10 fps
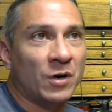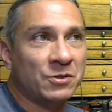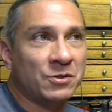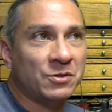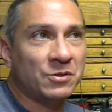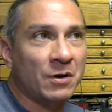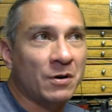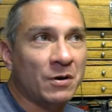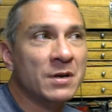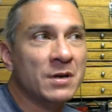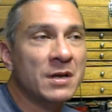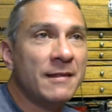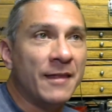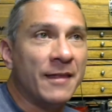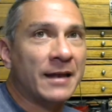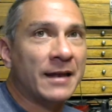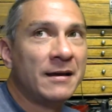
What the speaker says: to let you know that